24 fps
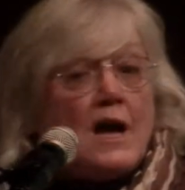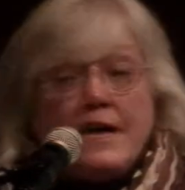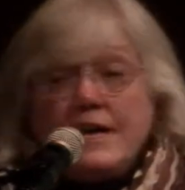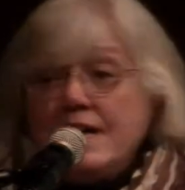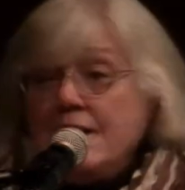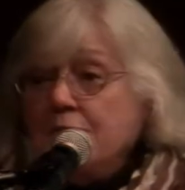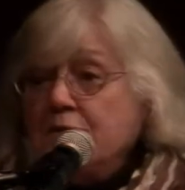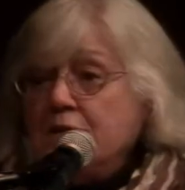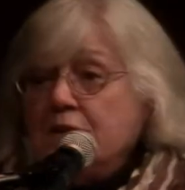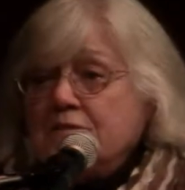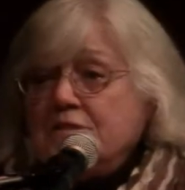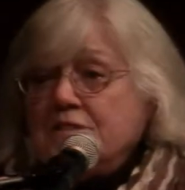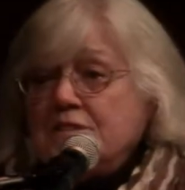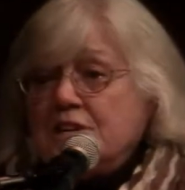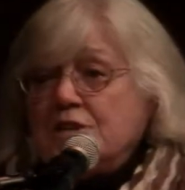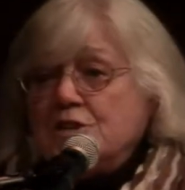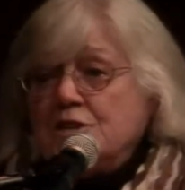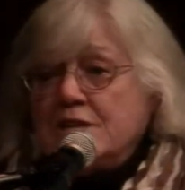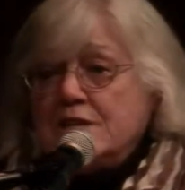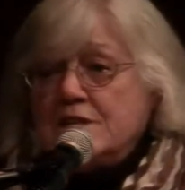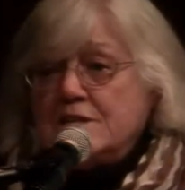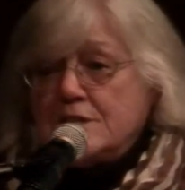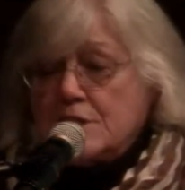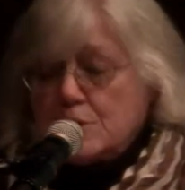even if
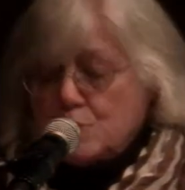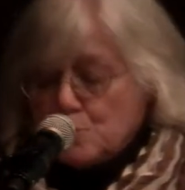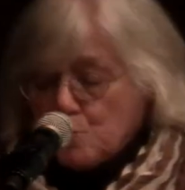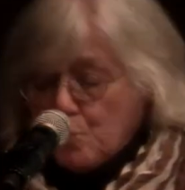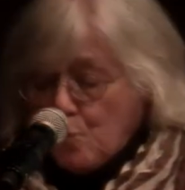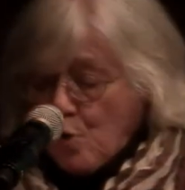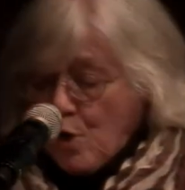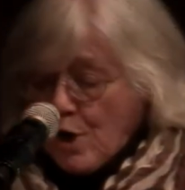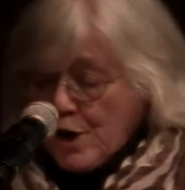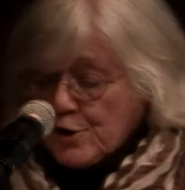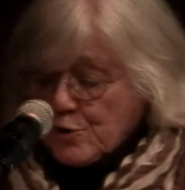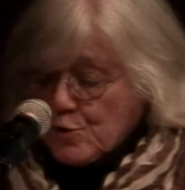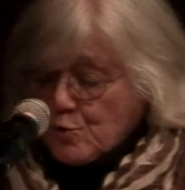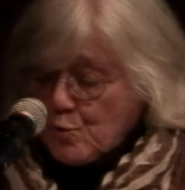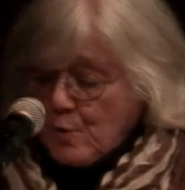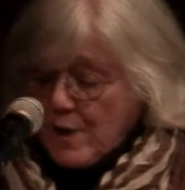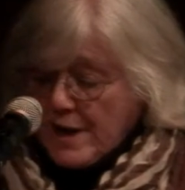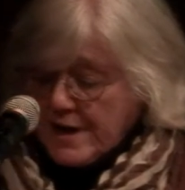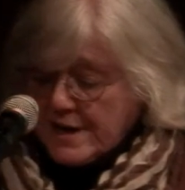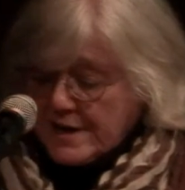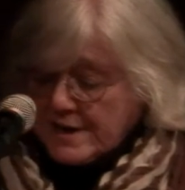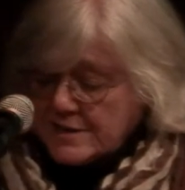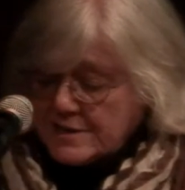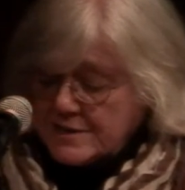such things as
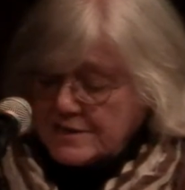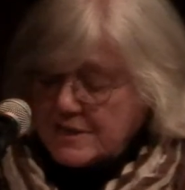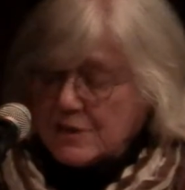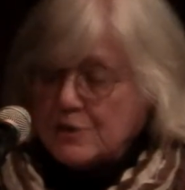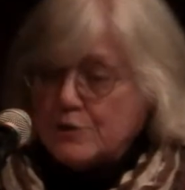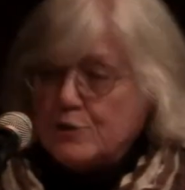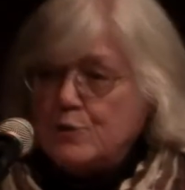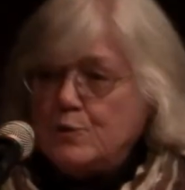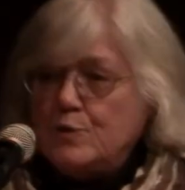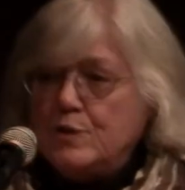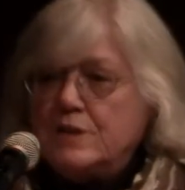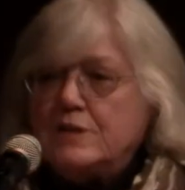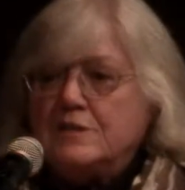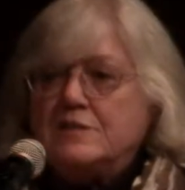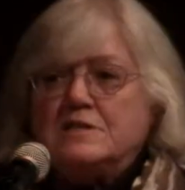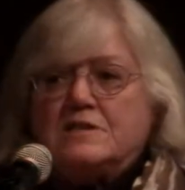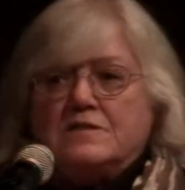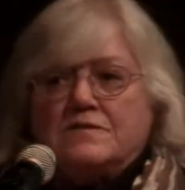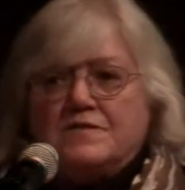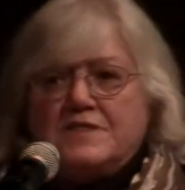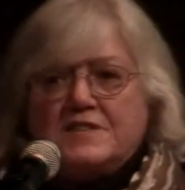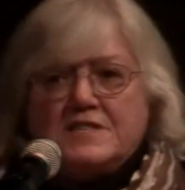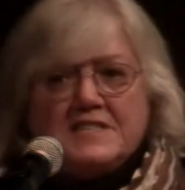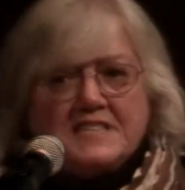waterways included
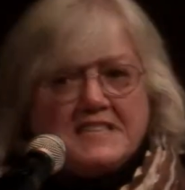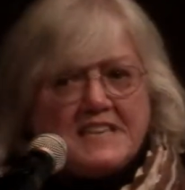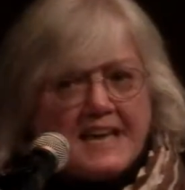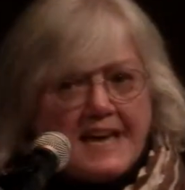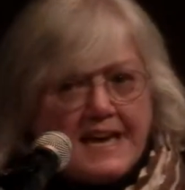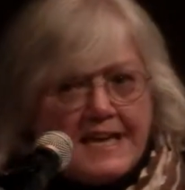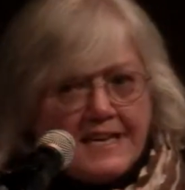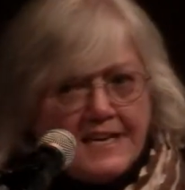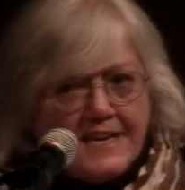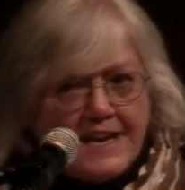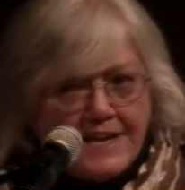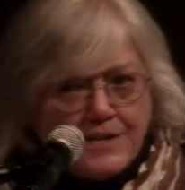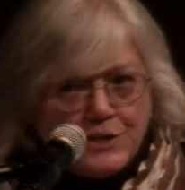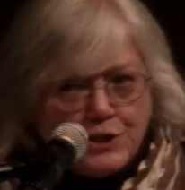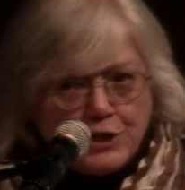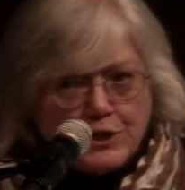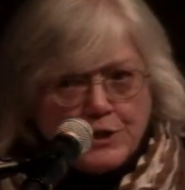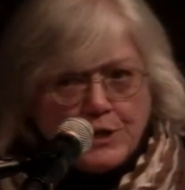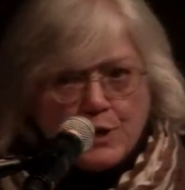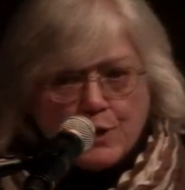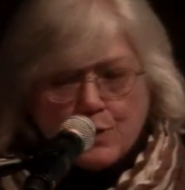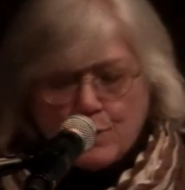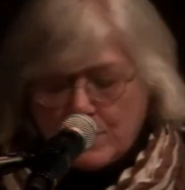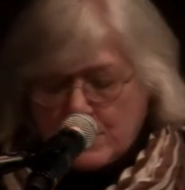sophisticated
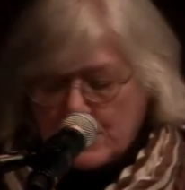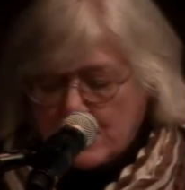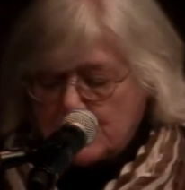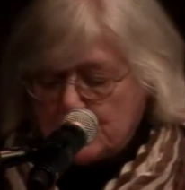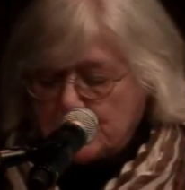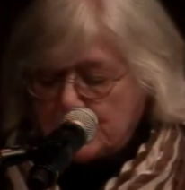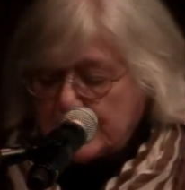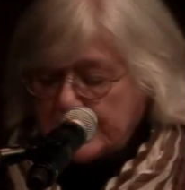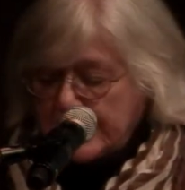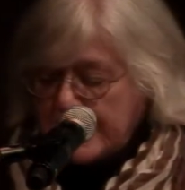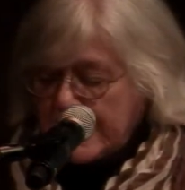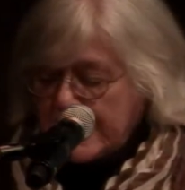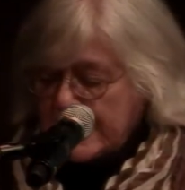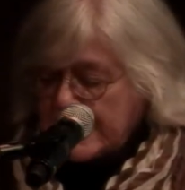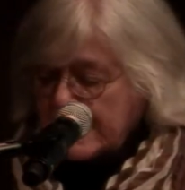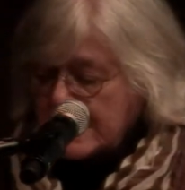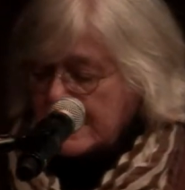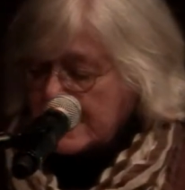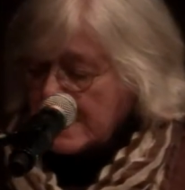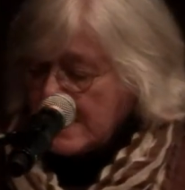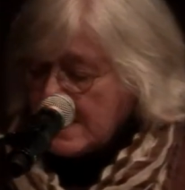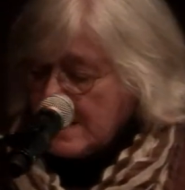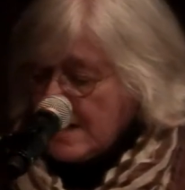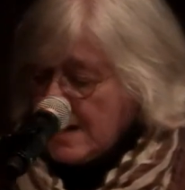engineering and
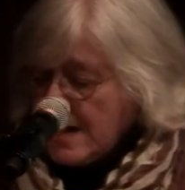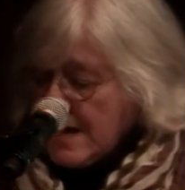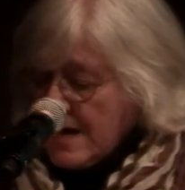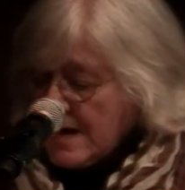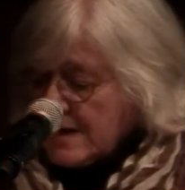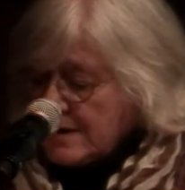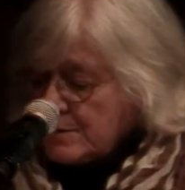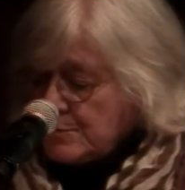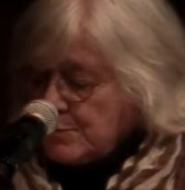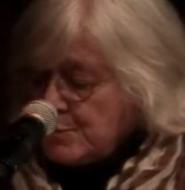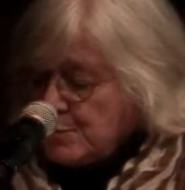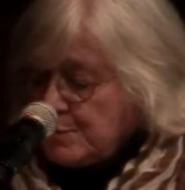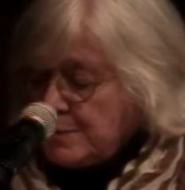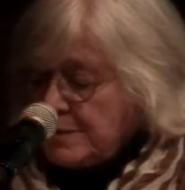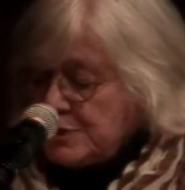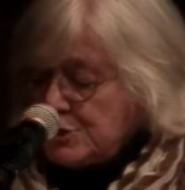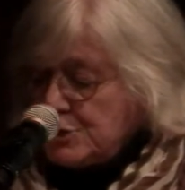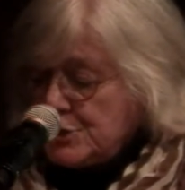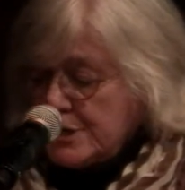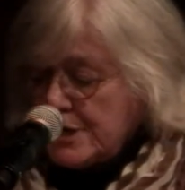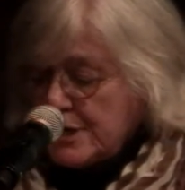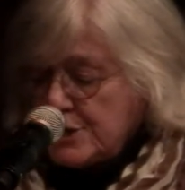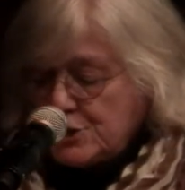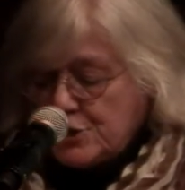planning and the
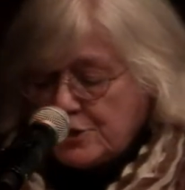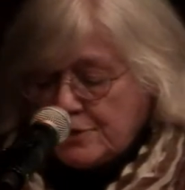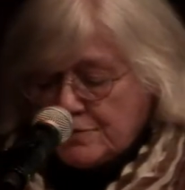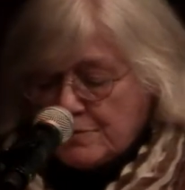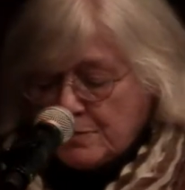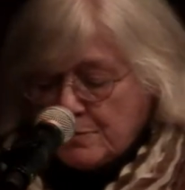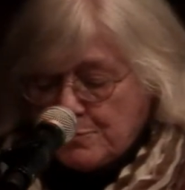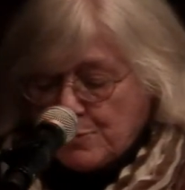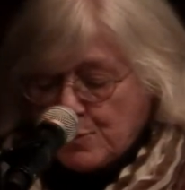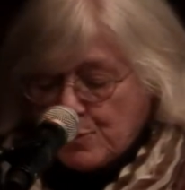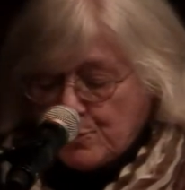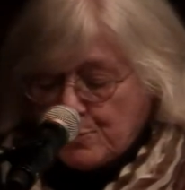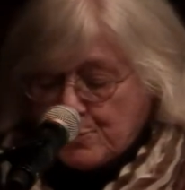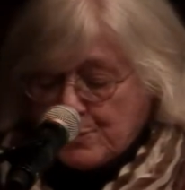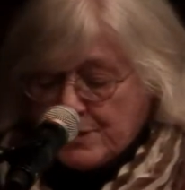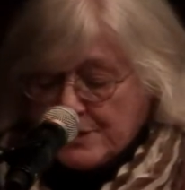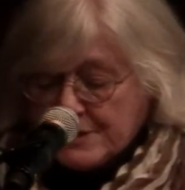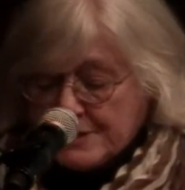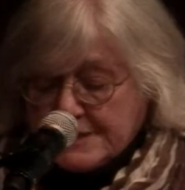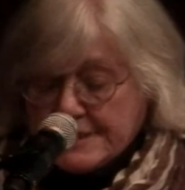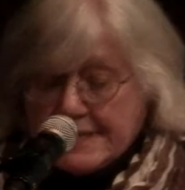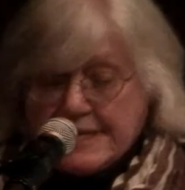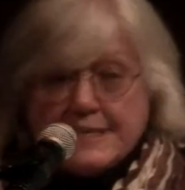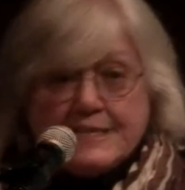propitiation of
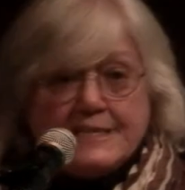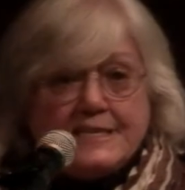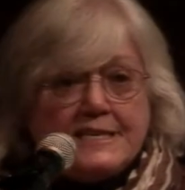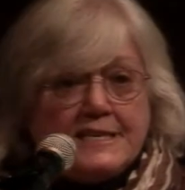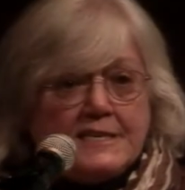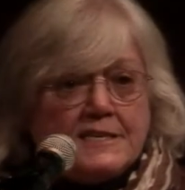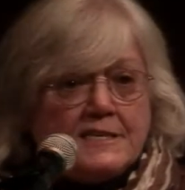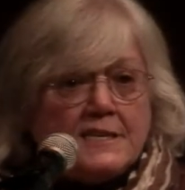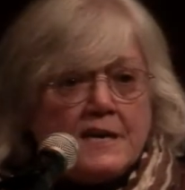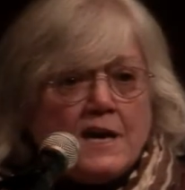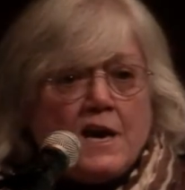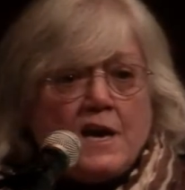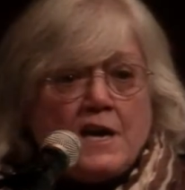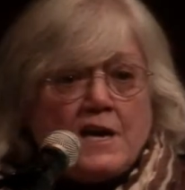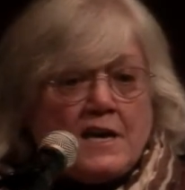appropriate deities,